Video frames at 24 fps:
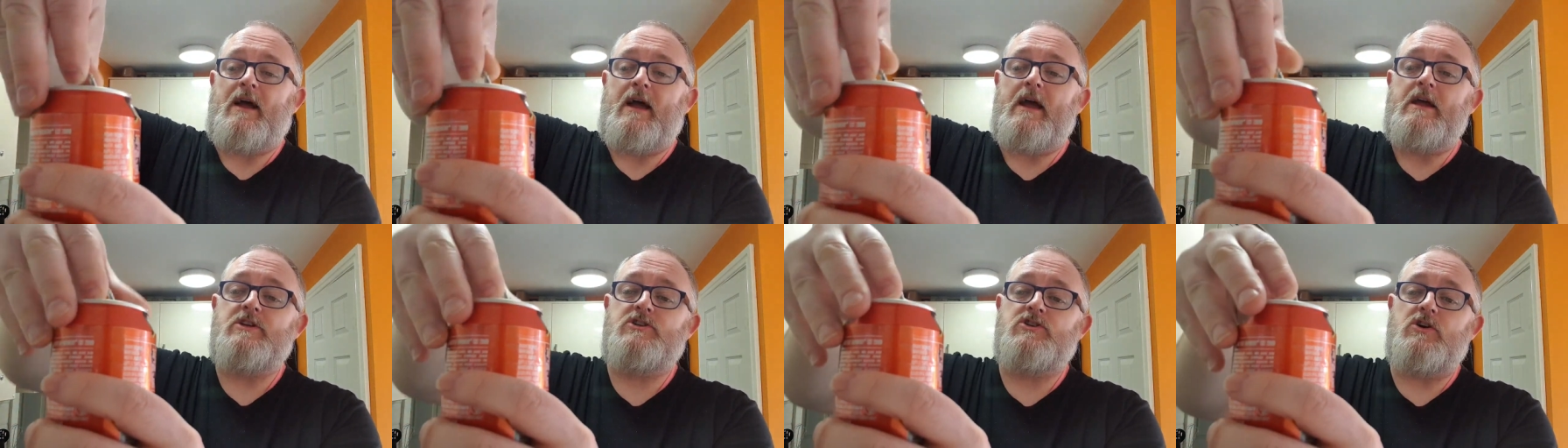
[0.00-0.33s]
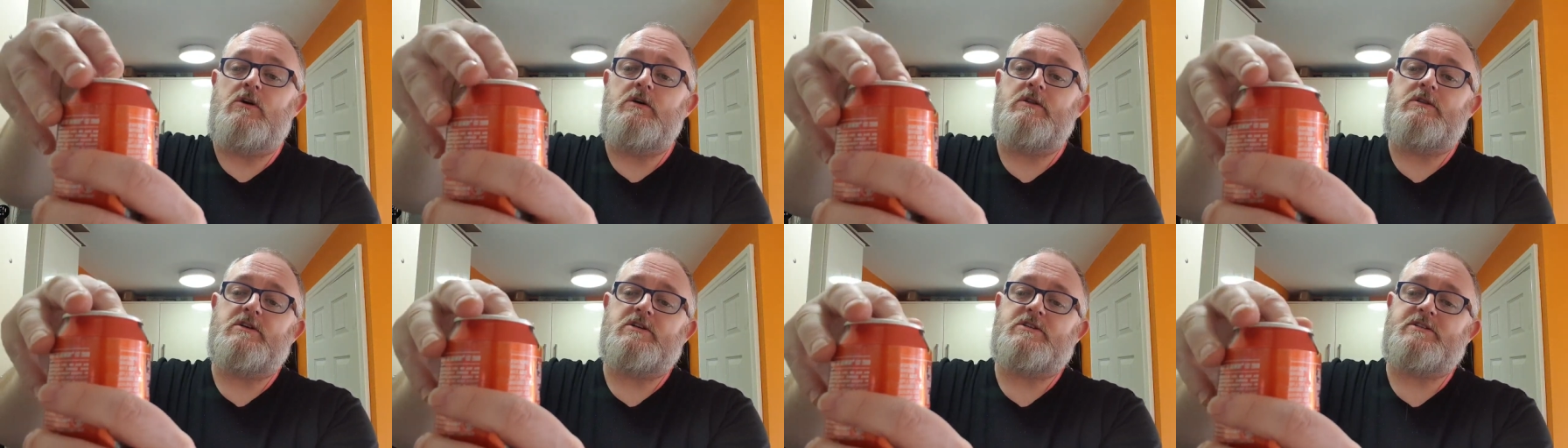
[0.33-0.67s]
I
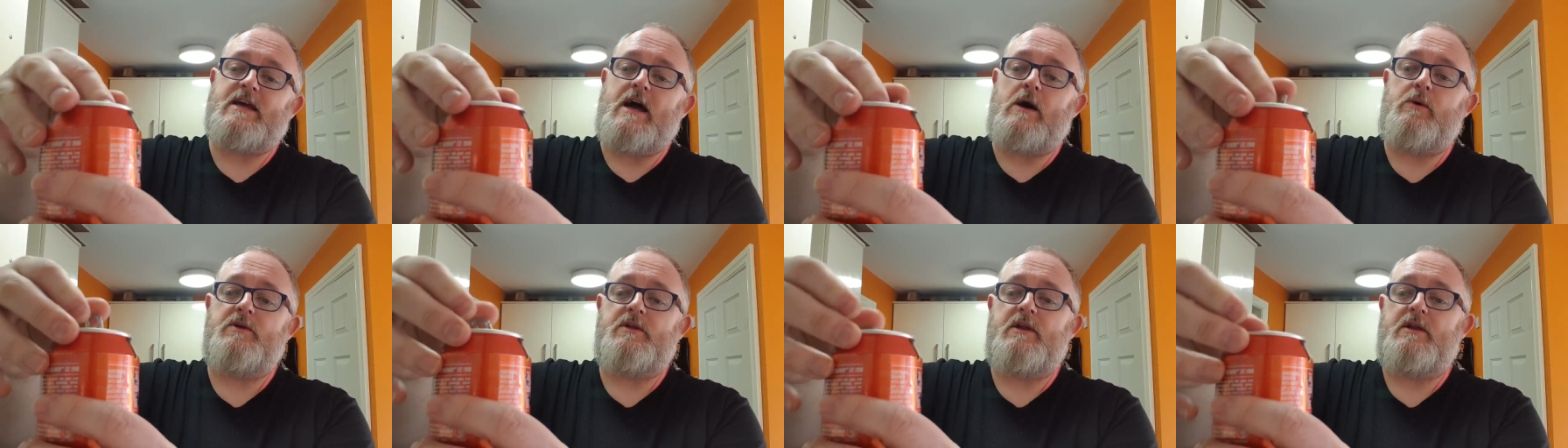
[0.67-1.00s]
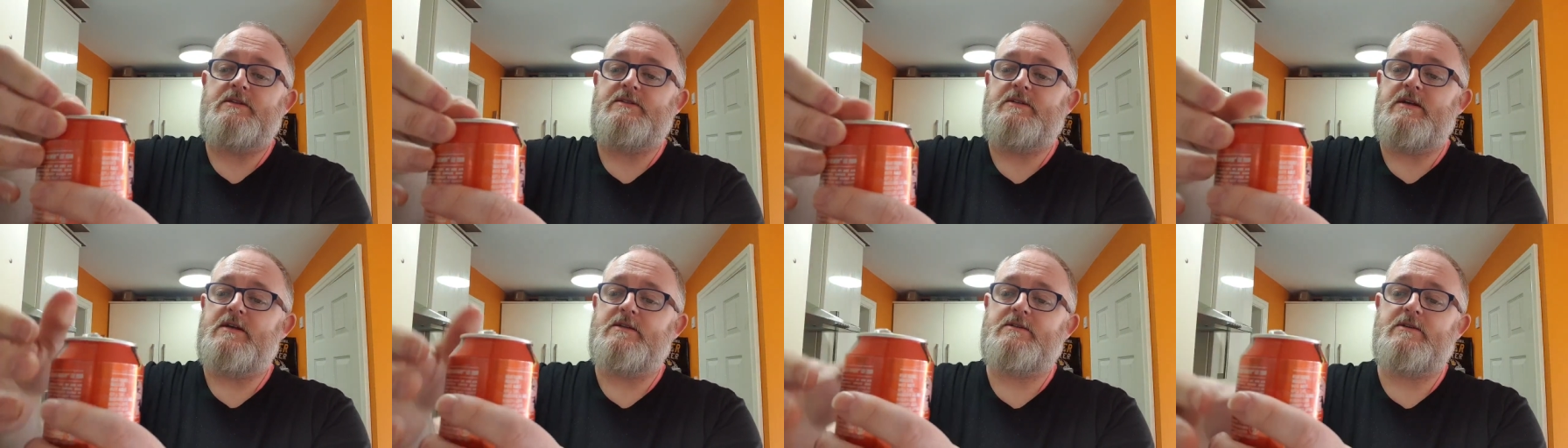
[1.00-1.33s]
enjoyed the sour
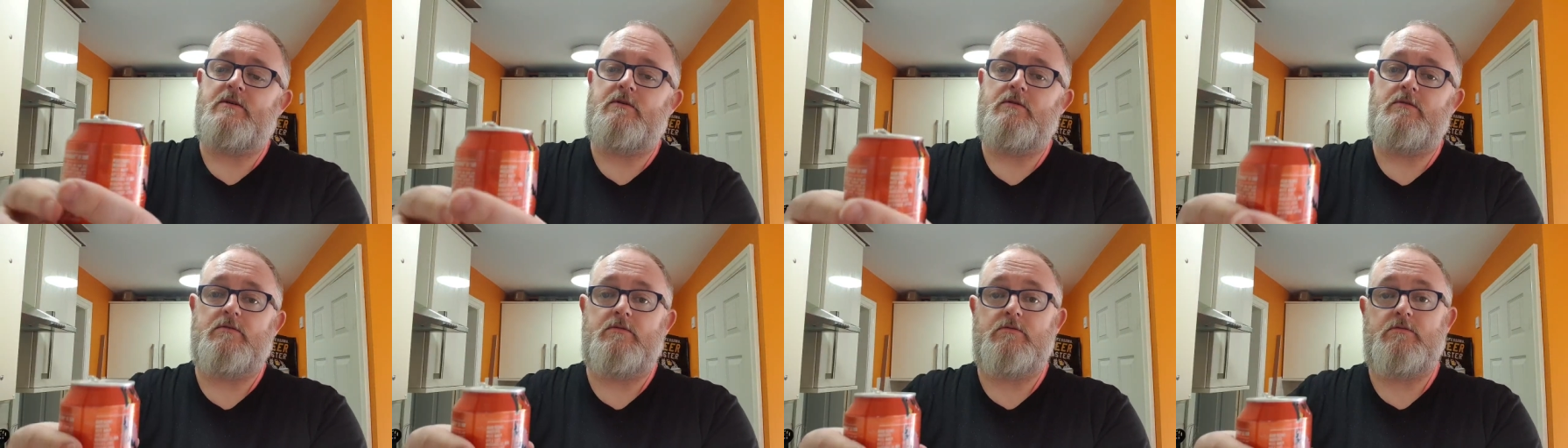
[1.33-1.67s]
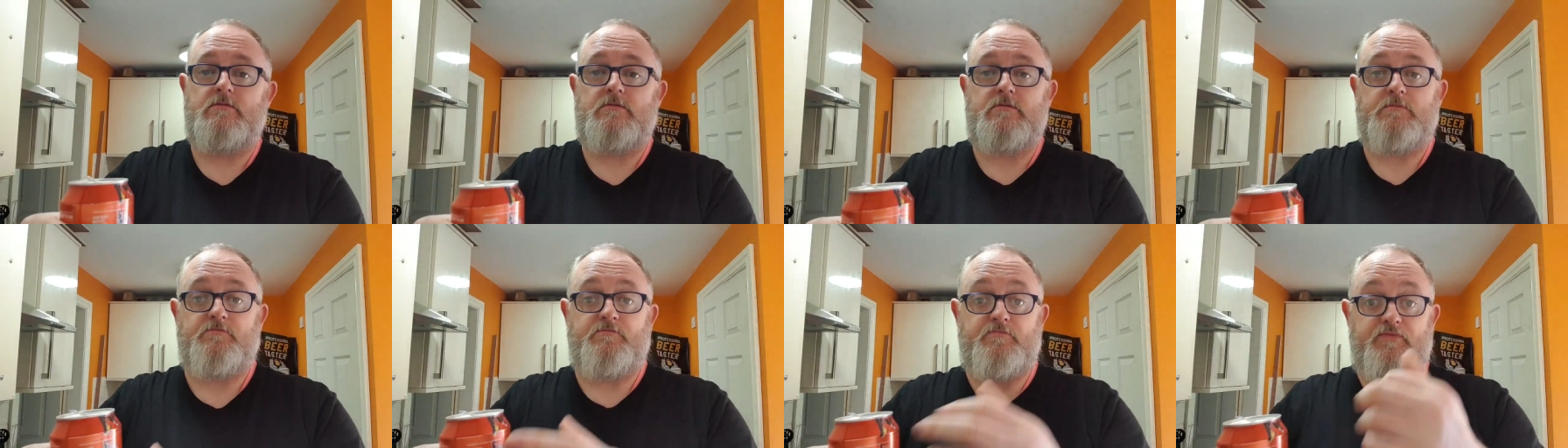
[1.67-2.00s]
that I did the
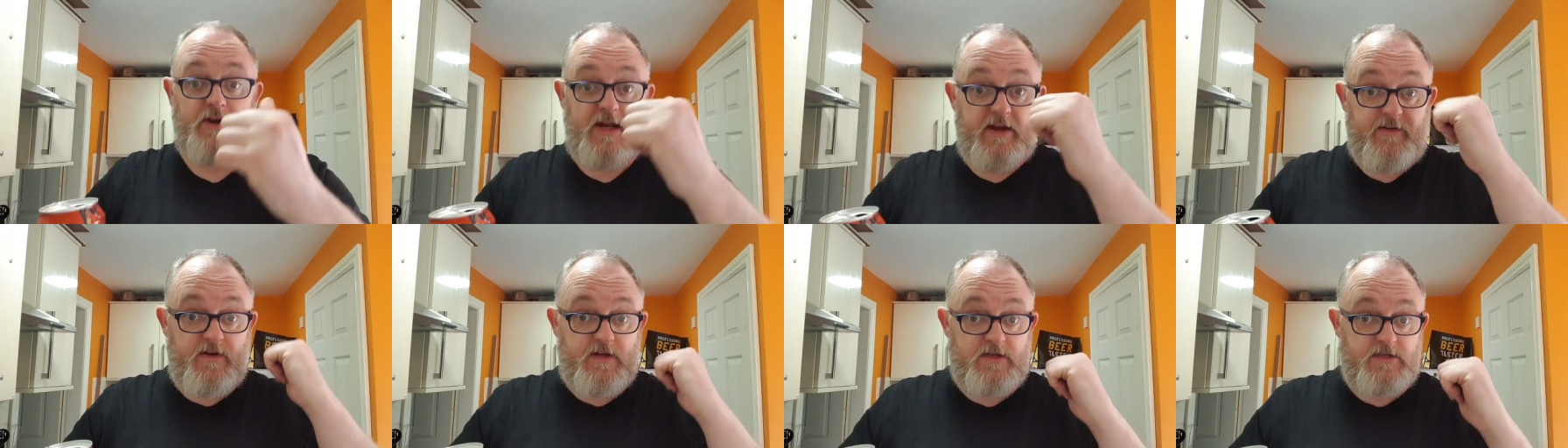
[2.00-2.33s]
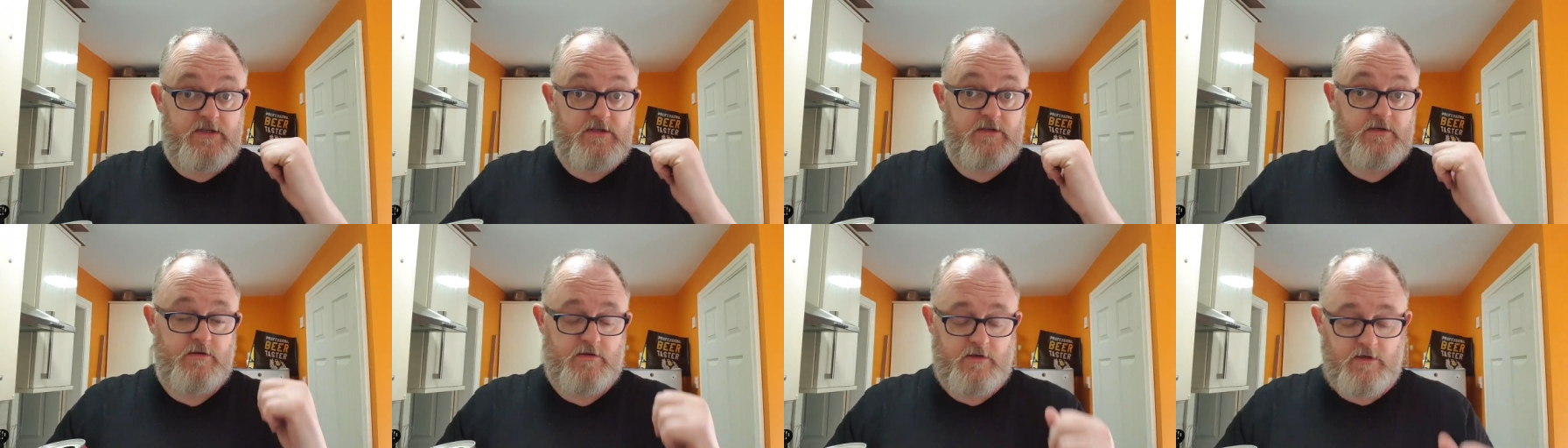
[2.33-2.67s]

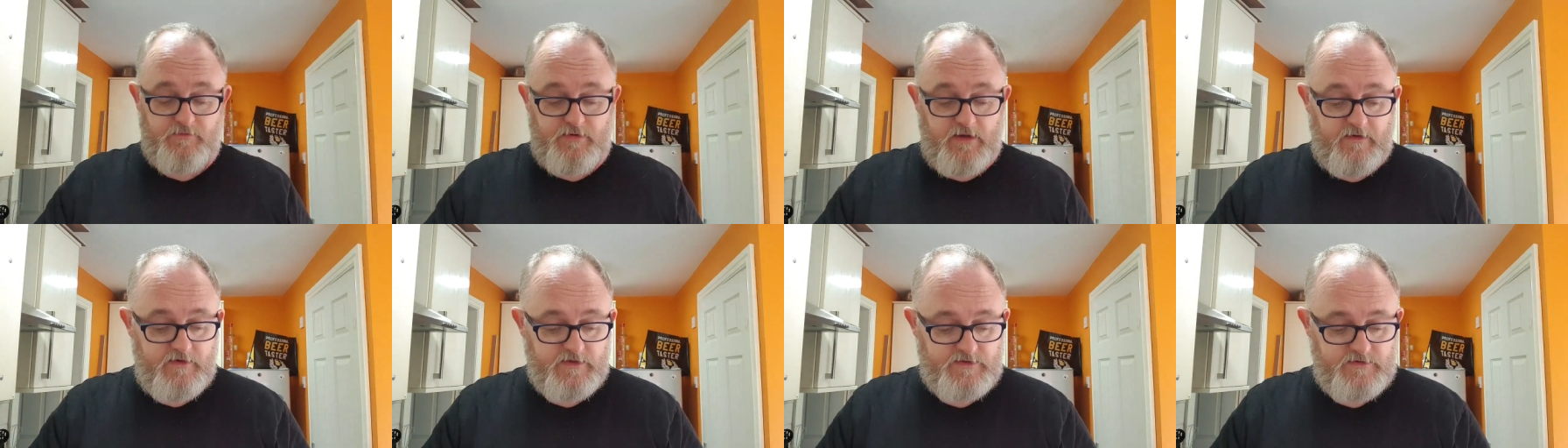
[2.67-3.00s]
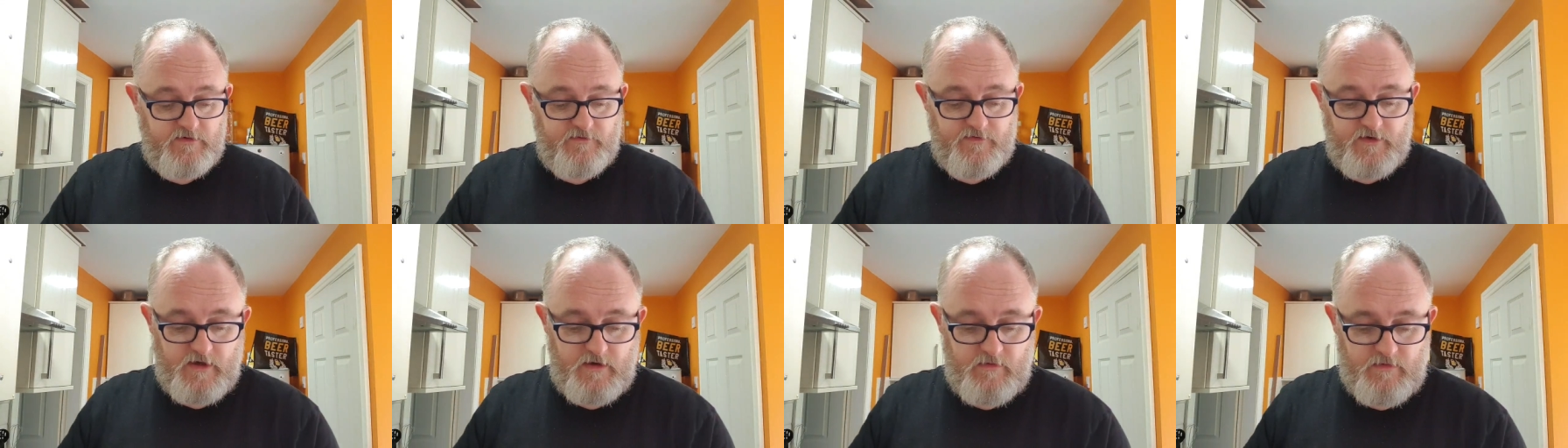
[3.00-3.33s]
previous
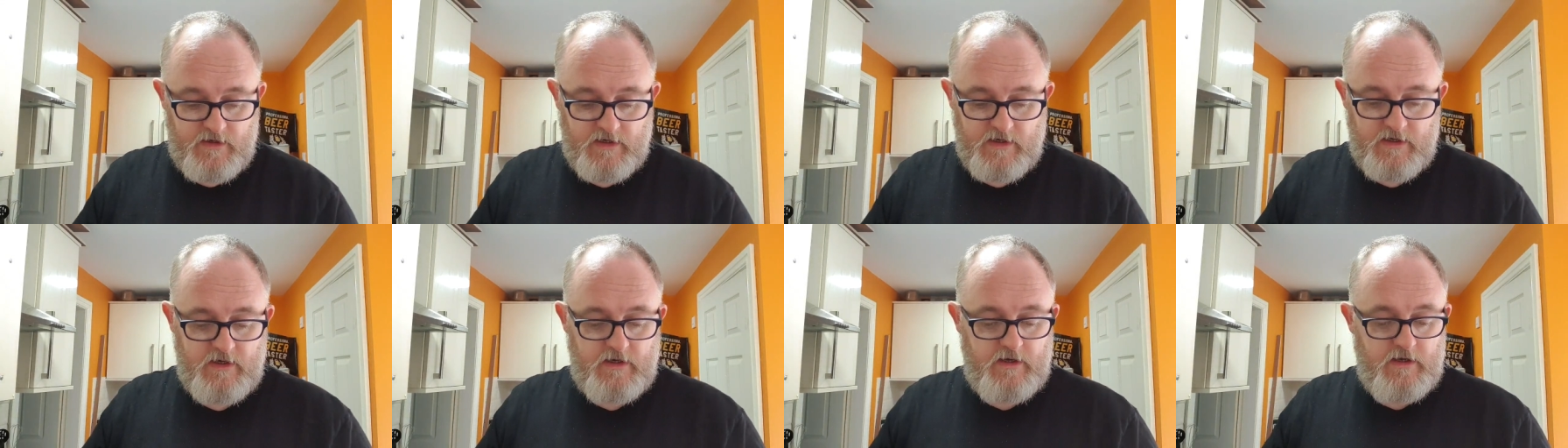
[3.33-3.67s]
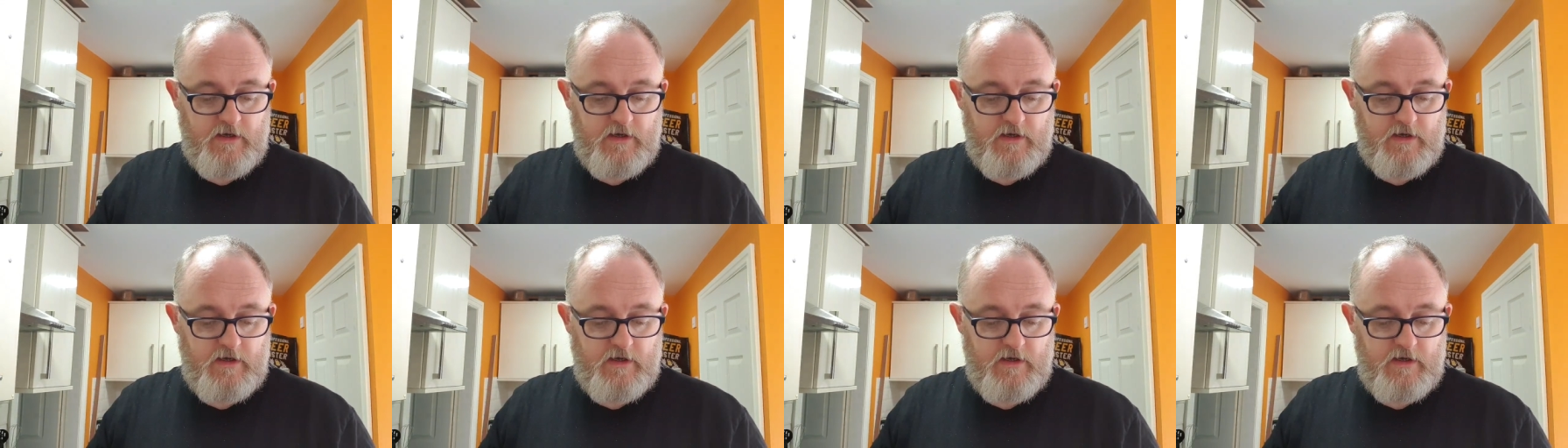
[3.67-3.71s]
review.